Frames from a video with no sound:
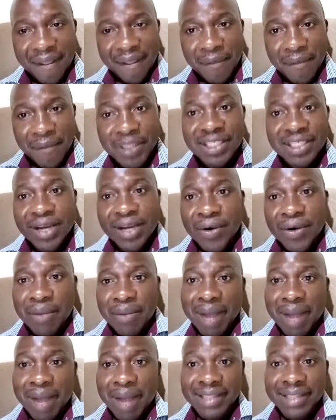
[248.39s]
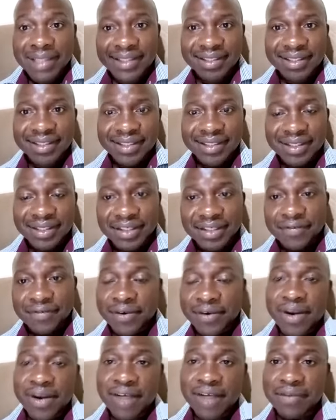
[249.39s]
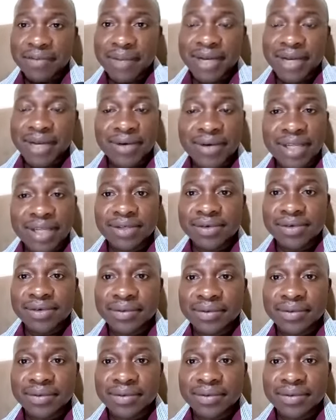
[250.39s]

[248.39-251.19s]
which now we balance. If you don't have the money, you can't go.